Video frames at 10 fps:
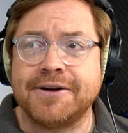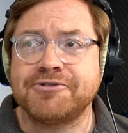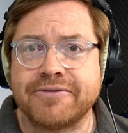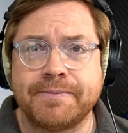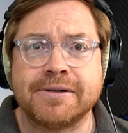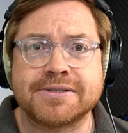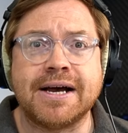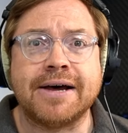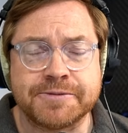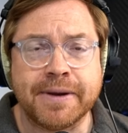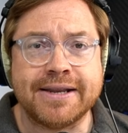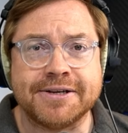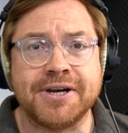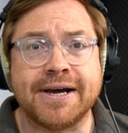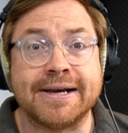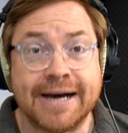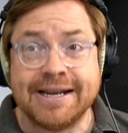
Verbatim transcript: know I drive a Polestar that's made in China.